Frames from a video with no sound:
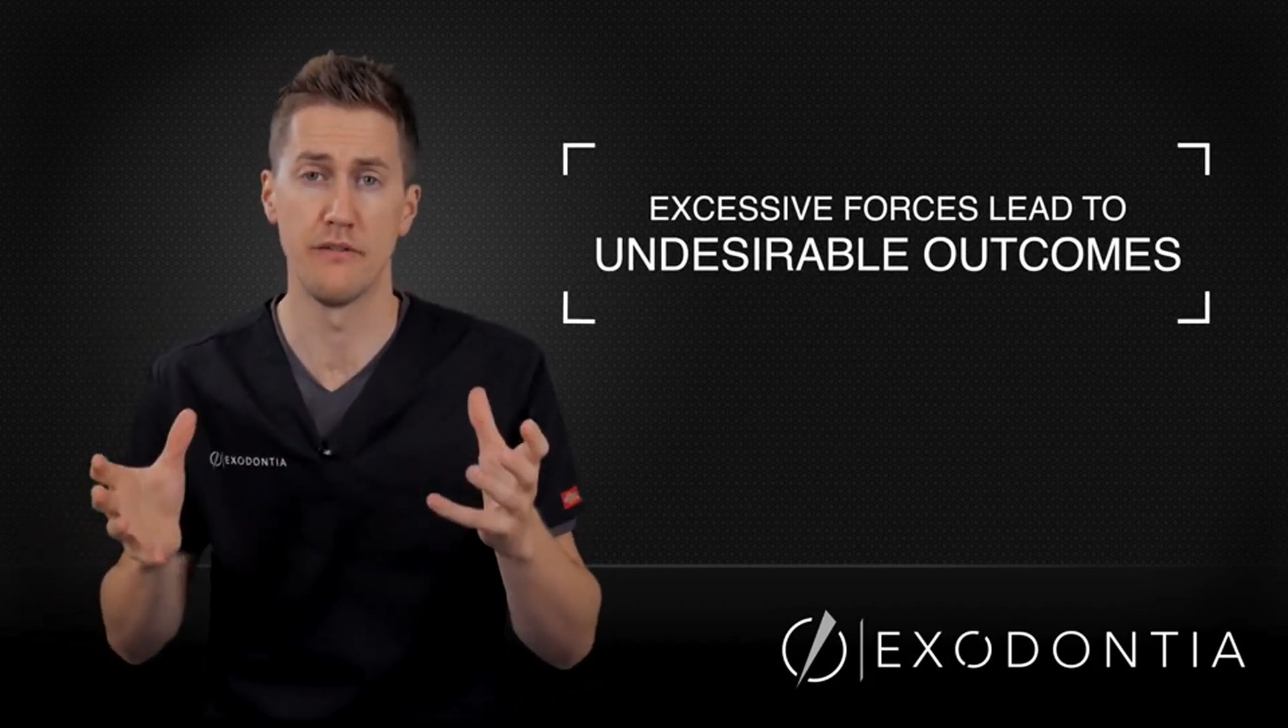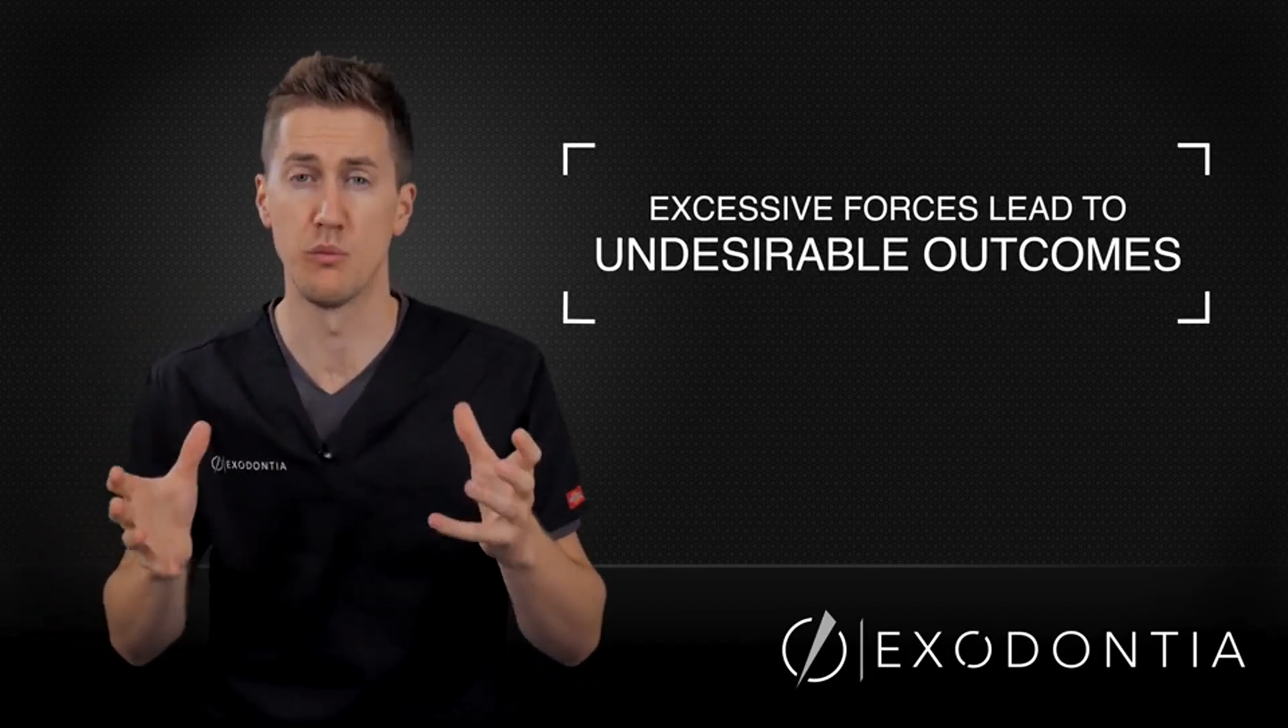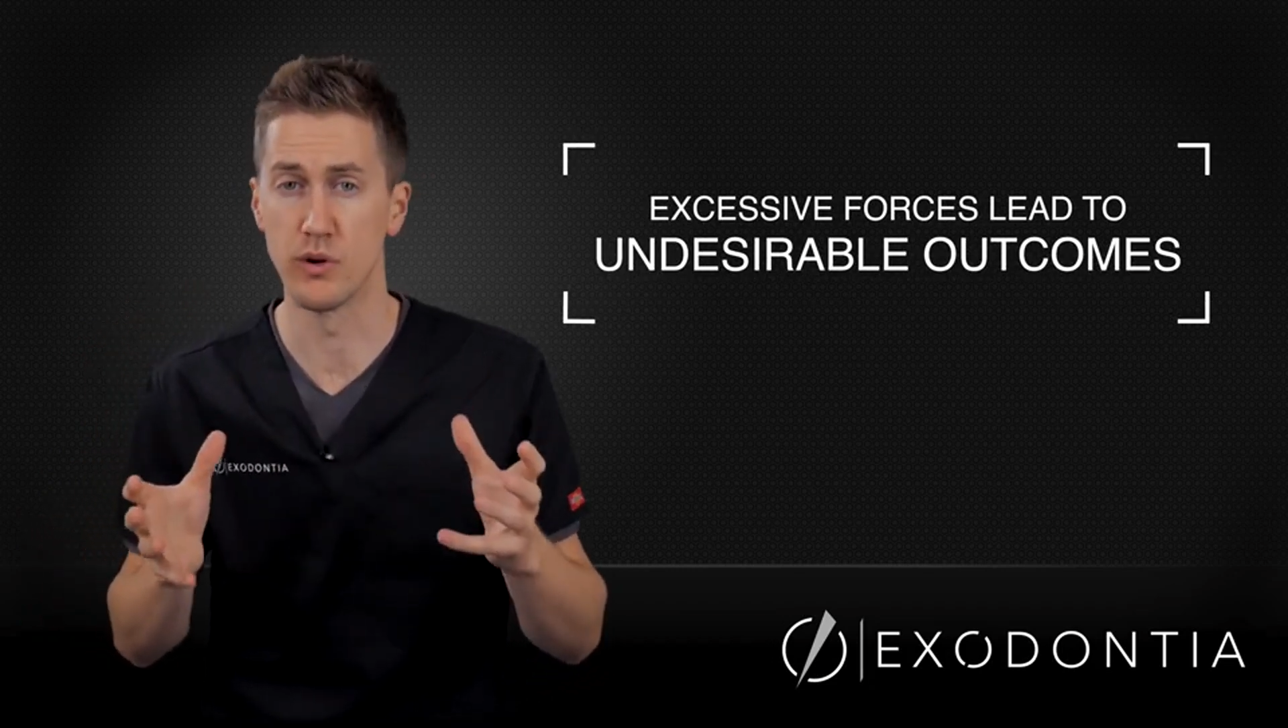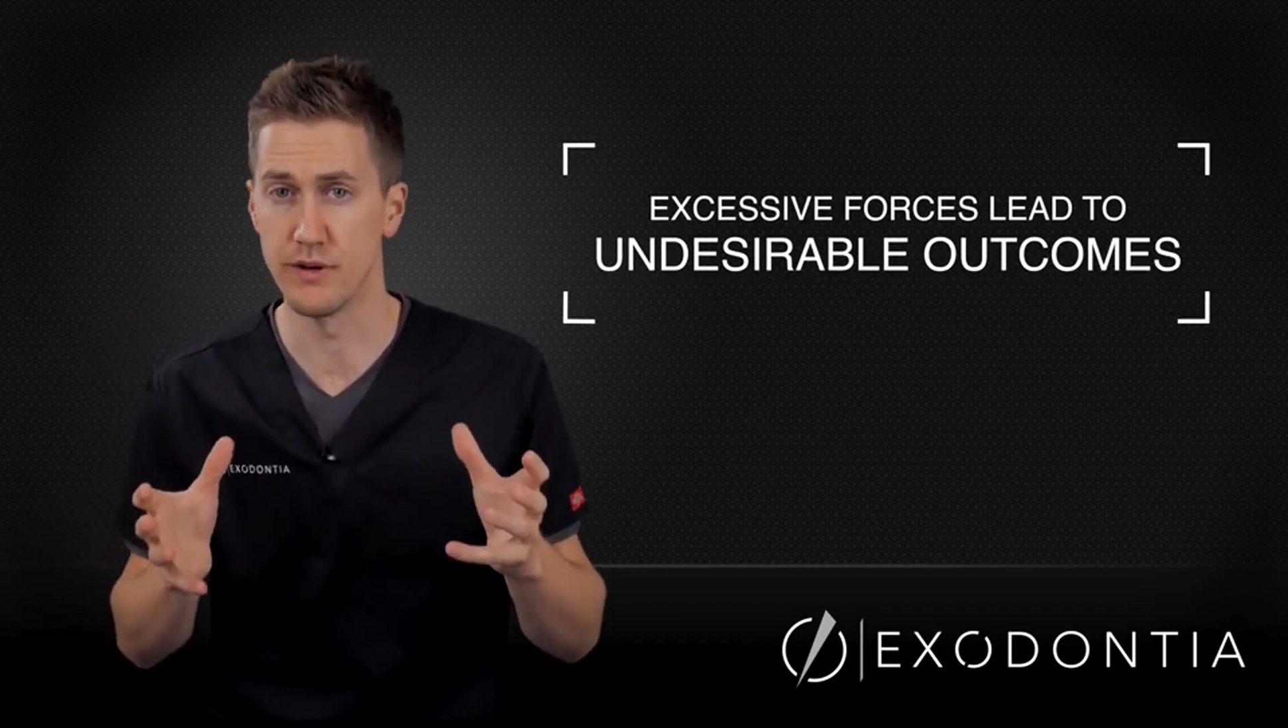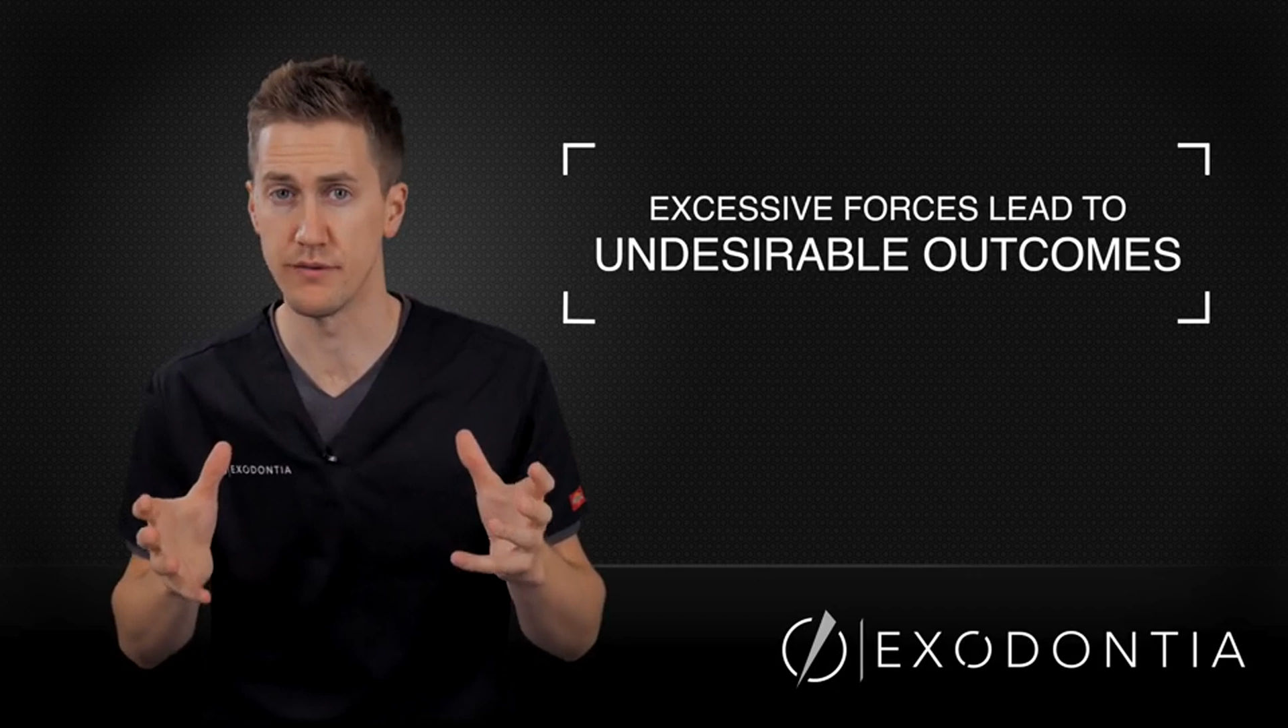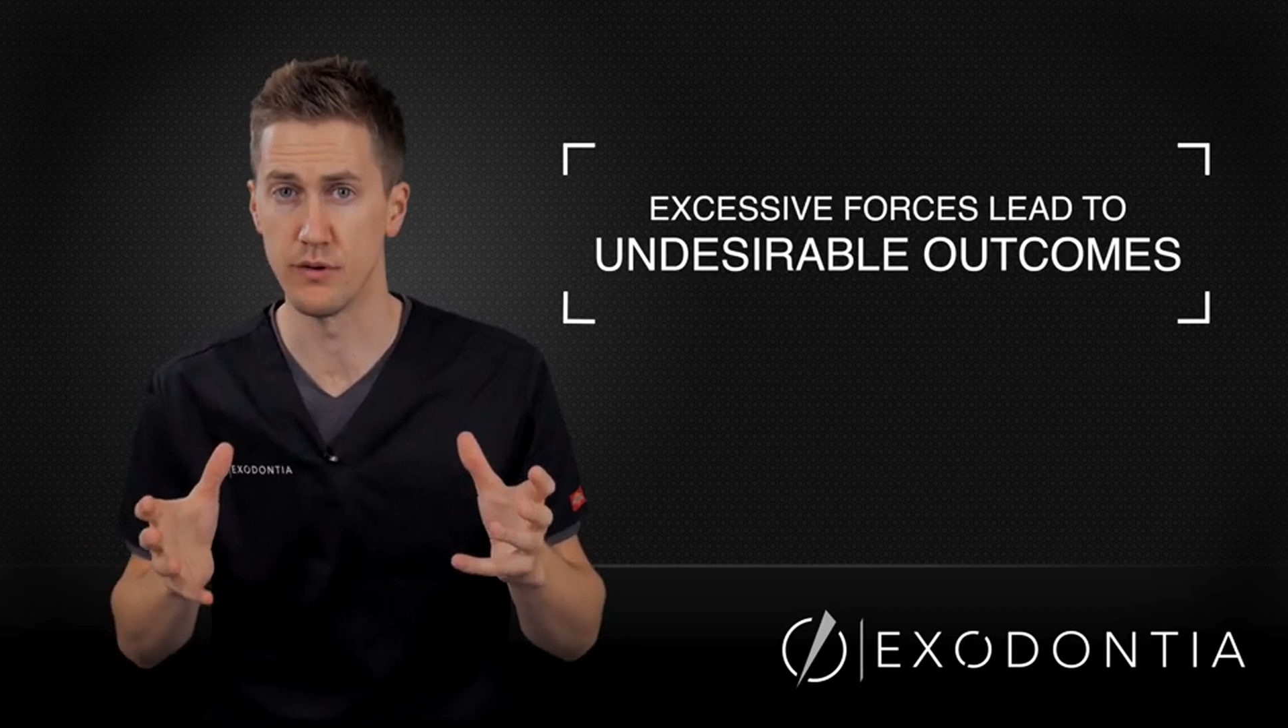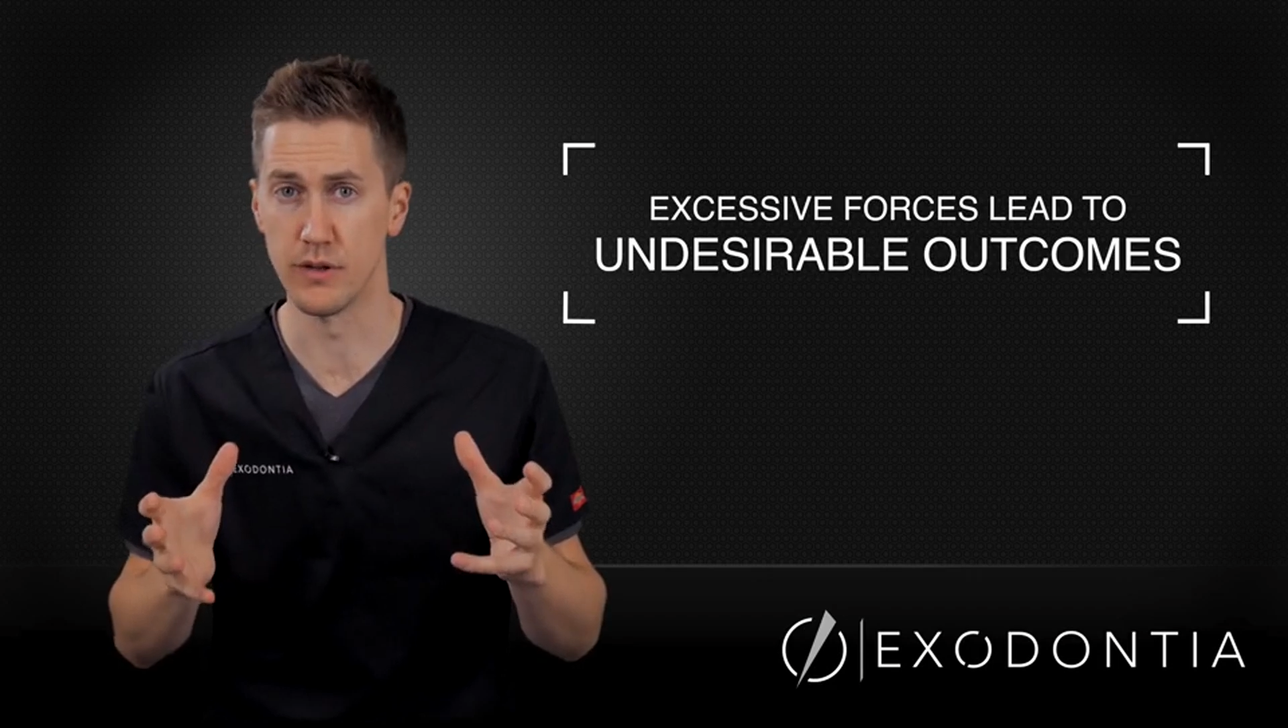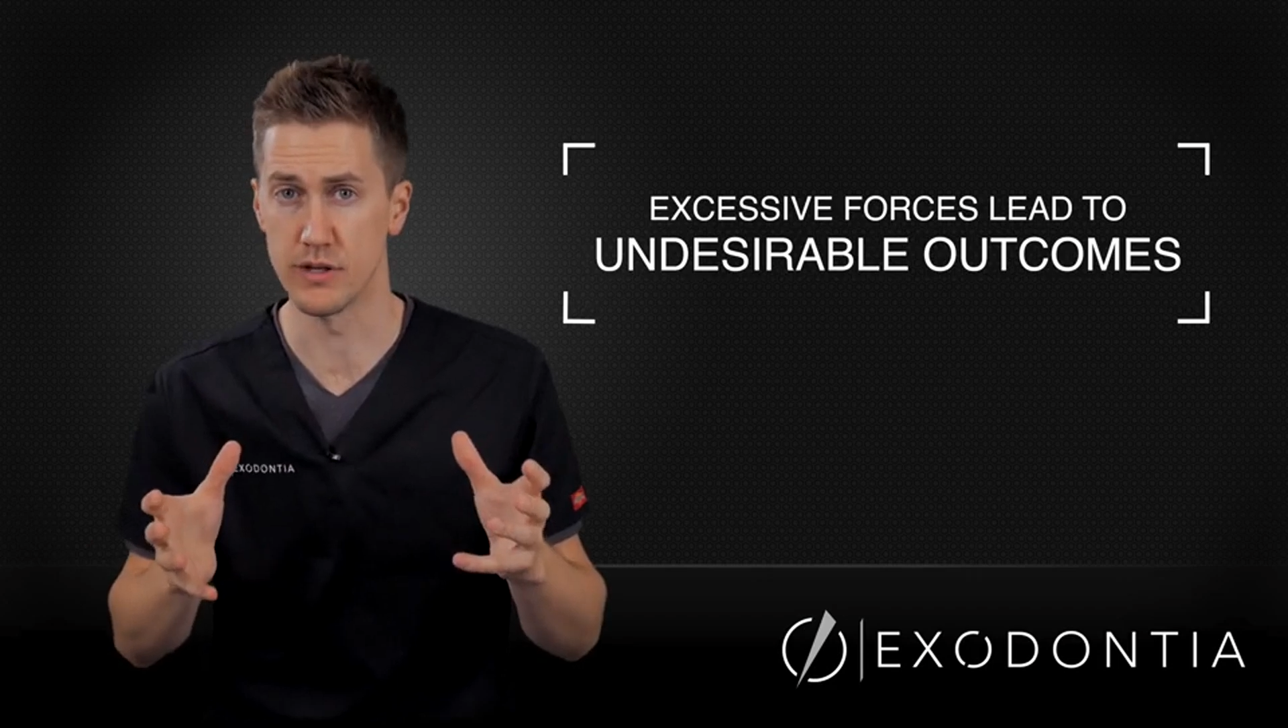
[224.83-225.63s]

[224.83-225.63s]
a more difficult